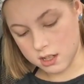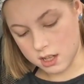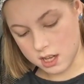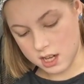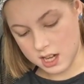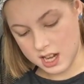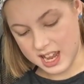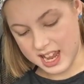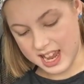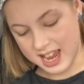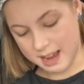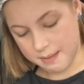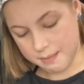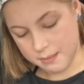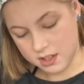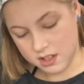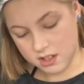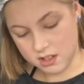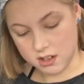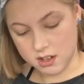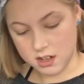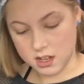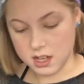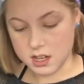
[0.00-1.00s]
on
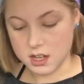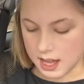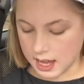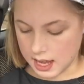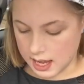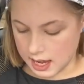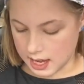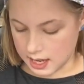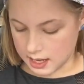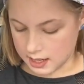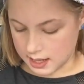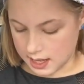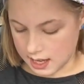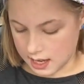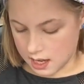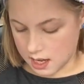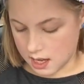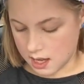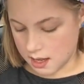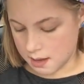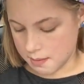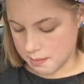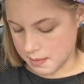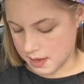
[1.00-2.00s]
Amazon, and they
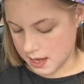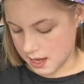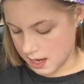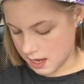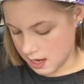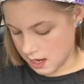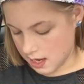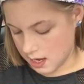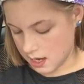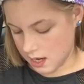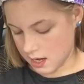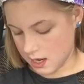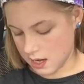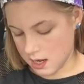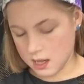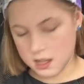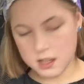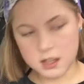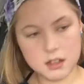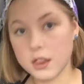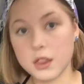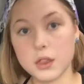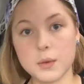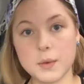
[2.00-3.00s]
come in
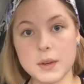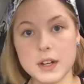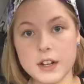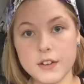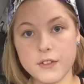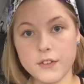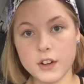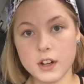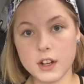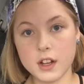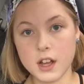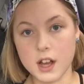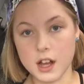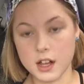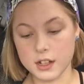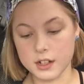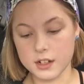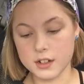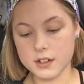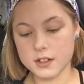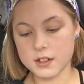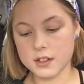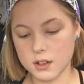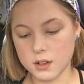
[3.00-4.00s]
three different
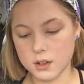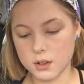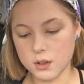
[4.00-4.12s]
colors.